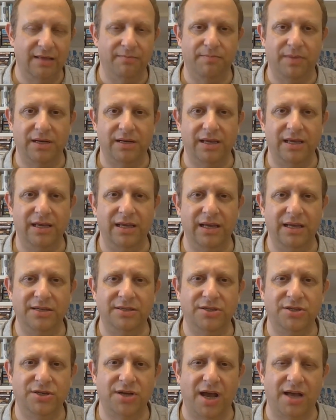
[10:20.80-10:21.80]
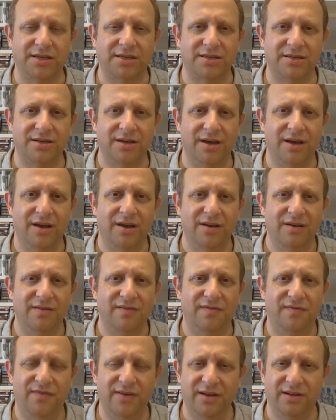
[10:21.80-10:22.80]
But he is just
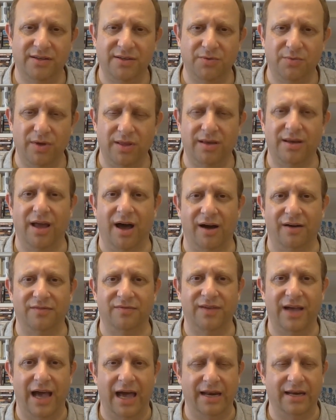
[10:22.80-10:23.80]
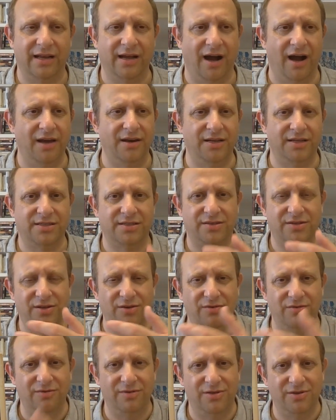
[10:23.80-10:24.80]
filled with love and kindness
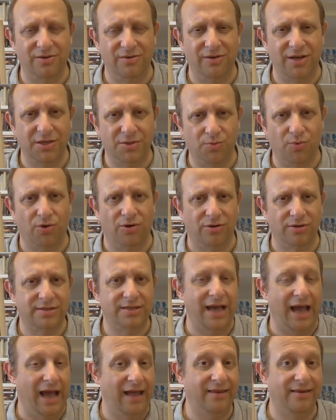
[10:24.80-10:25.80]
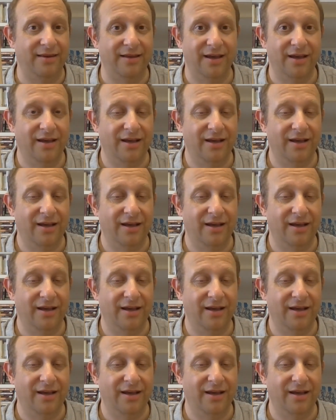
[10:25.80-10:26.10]
to his wards and